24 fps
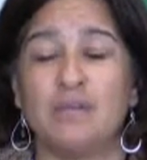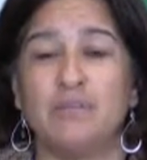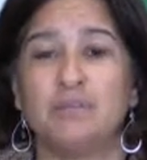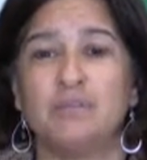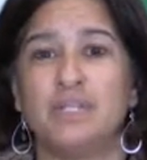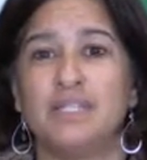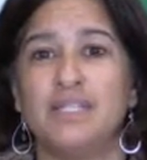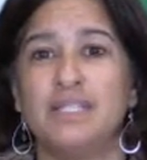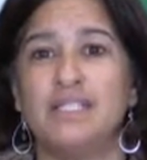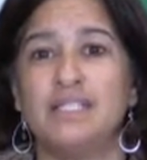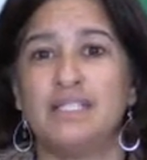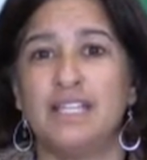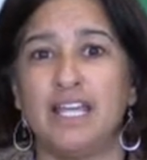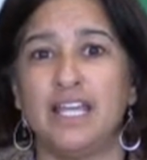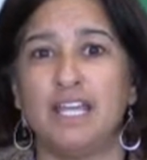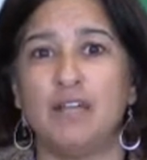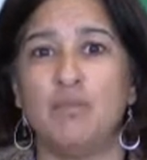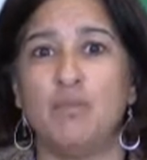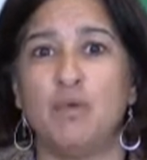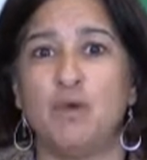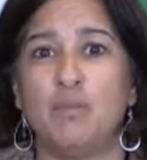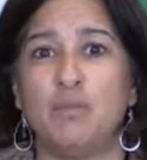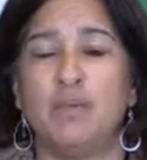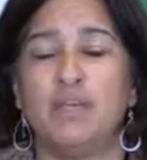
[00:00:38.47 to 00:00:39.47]
Please take
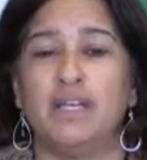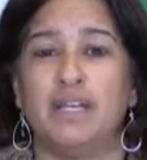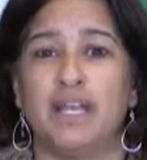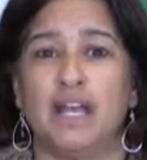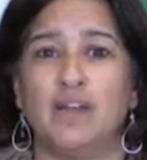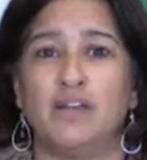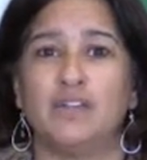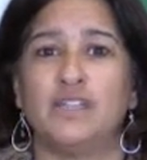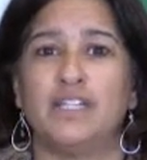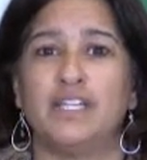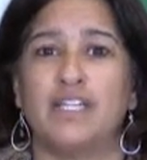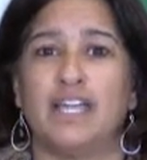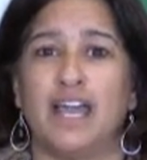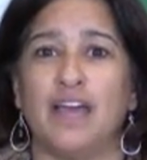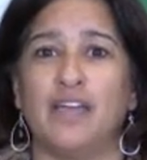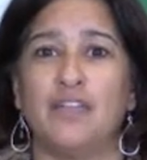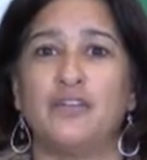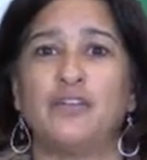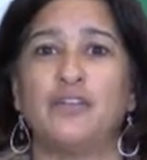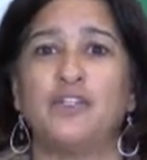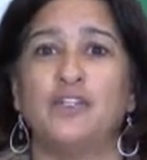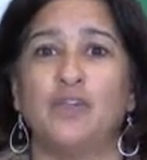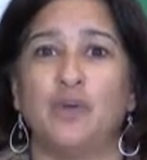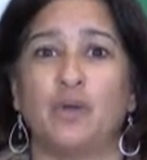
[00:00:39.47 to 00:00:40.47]
a moment now to
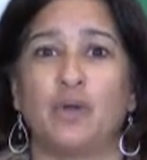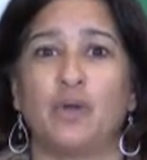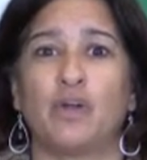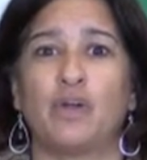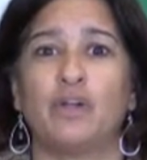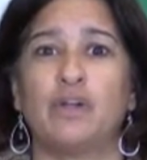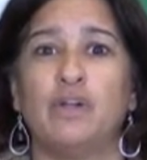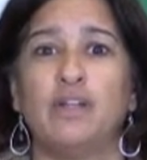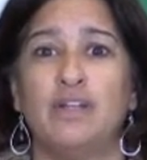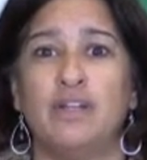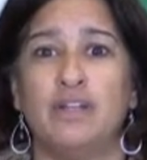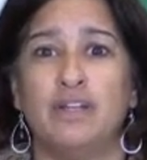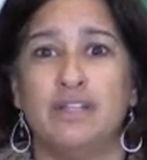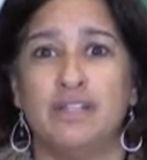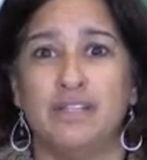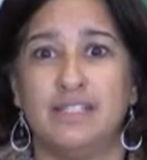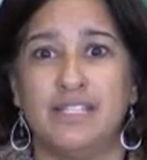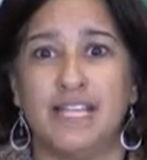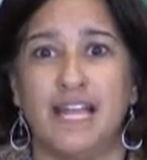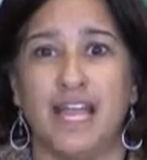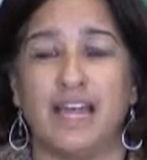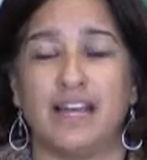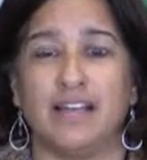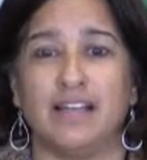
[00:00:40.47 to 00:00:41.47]
gather your
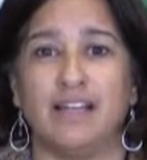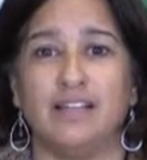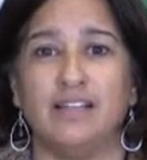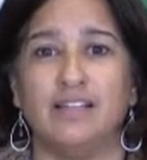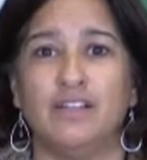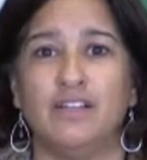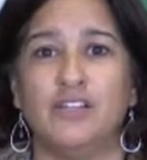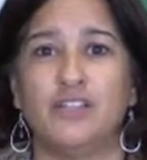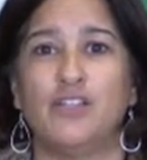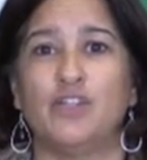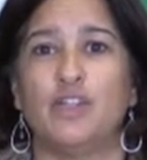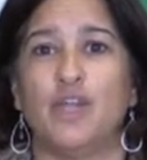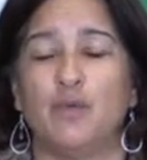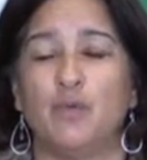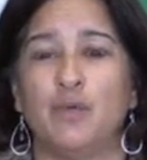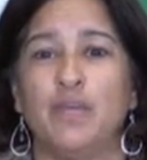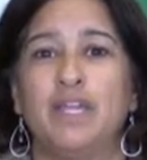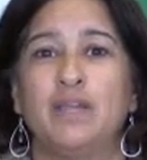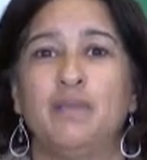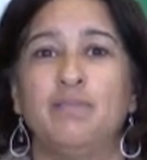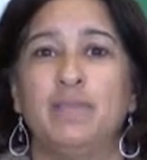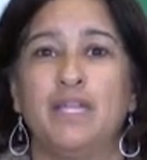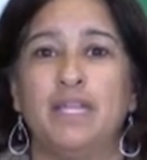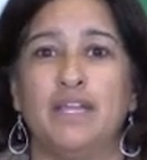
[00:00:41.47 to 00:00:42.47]
data so that
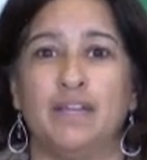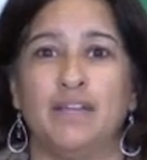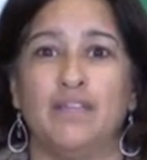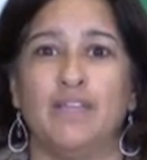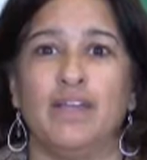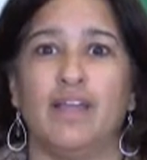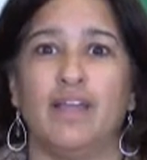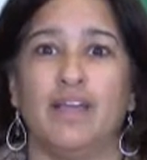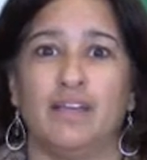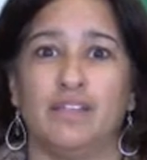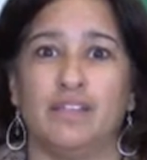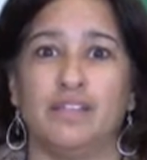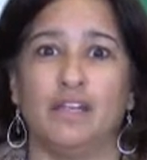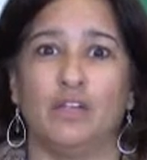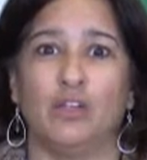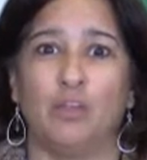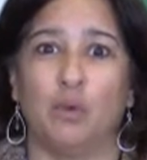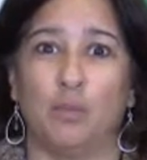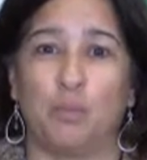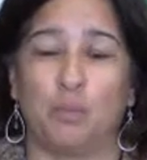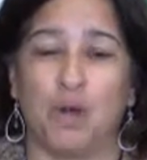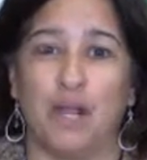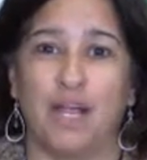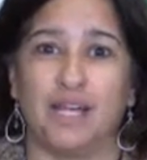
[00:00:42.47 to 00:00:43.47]
we can begin the
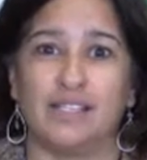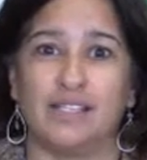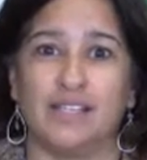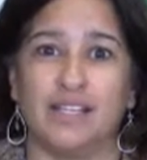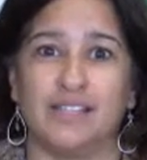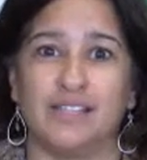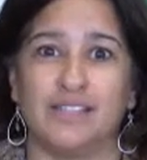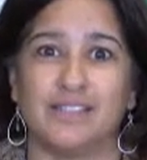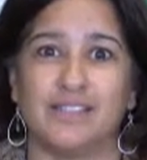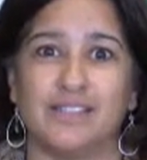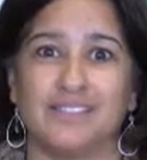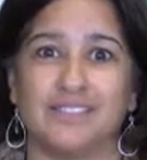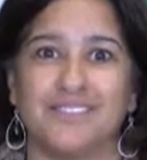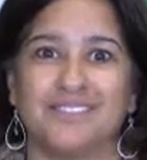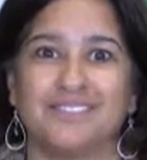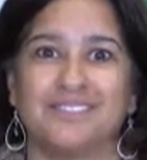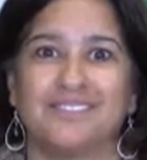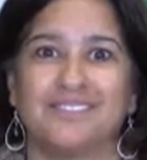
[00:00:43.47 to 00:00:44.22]
SLO process.